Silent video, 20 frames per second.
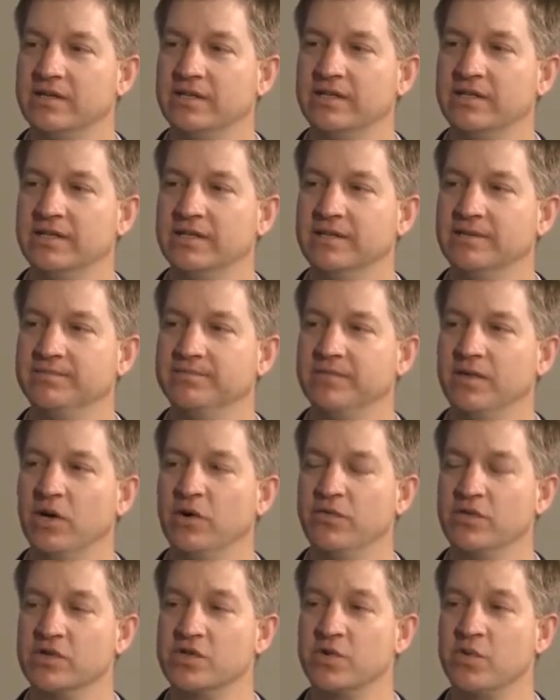uh,
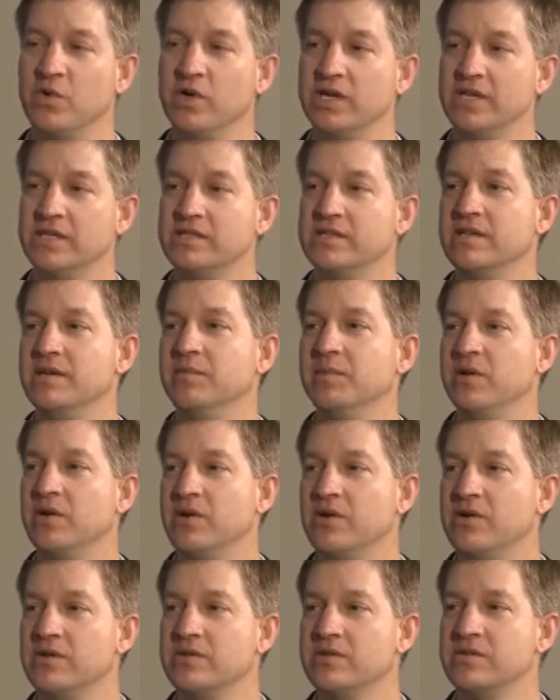over 20
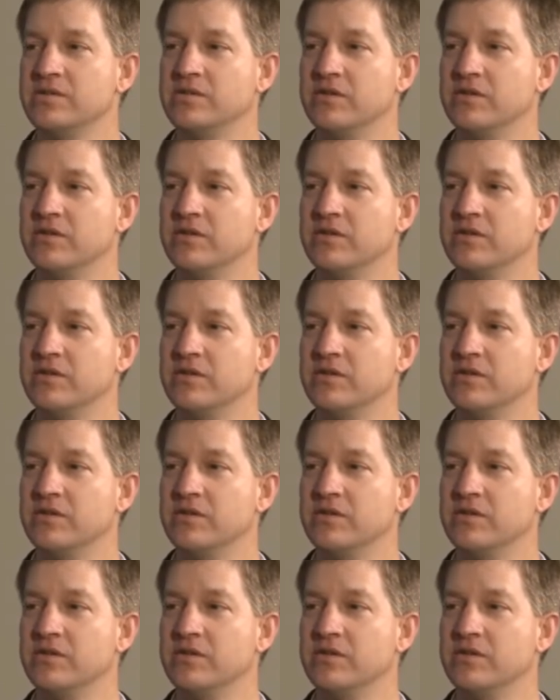seminars,